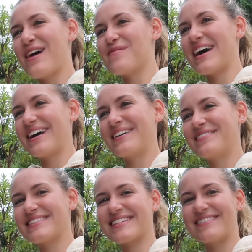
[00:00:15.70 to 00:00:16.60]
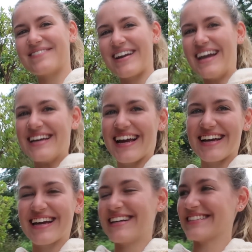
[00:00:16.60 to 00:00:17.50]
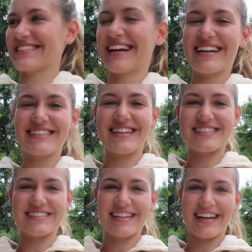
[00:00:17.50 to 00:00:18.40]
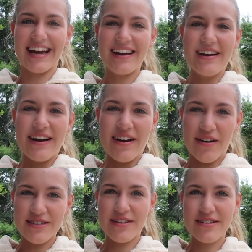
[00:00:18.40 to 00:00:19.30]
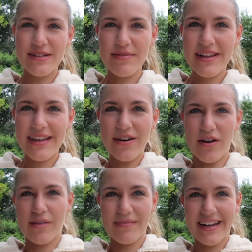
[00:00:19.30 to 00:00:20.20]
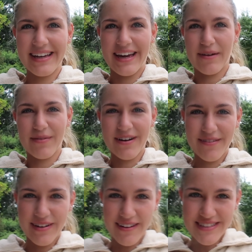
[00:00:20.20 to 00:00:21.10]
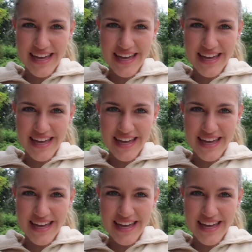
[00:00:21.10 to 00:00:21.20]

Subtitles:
I haven't seen it yet. Yeah, and Katie's excited because she hasn't seen it yet. Also, there's something like on my camera when I was